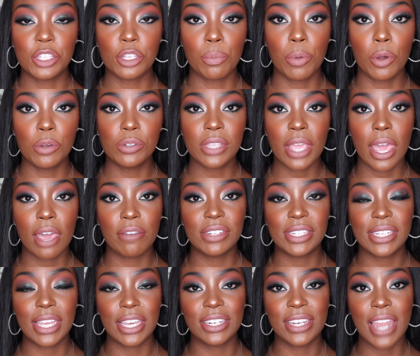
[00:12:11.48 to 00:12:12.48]
It's supposed to have a
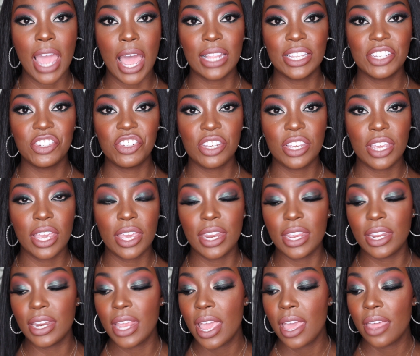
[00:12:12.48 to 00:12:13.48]
technology in
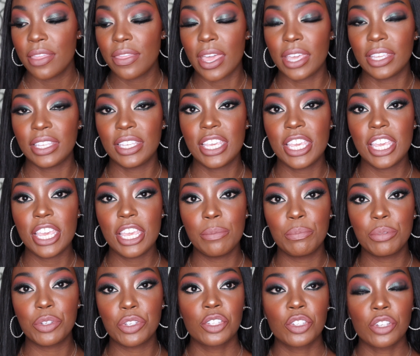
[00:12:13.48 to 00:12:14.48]
it that
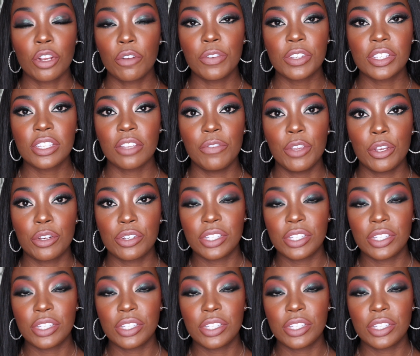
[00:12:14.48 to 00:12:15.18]
keeps surface of your